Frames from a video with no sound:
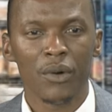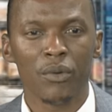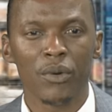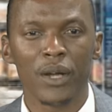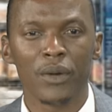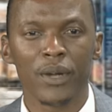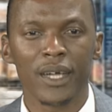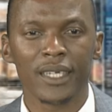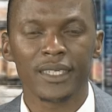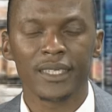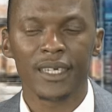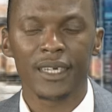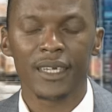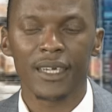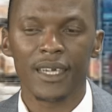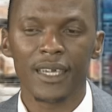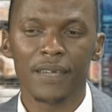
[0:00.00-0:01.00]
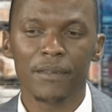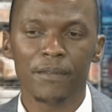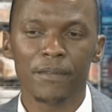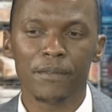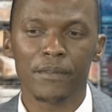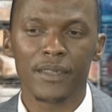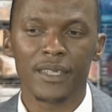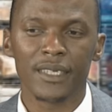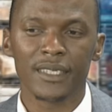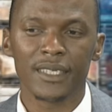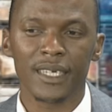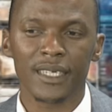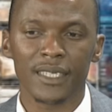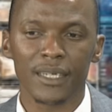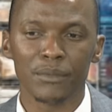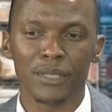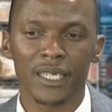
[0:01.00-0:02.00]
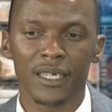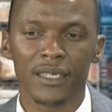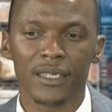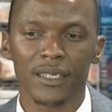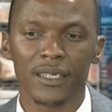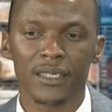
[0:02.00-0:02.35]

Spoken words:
where we are saying if this exemption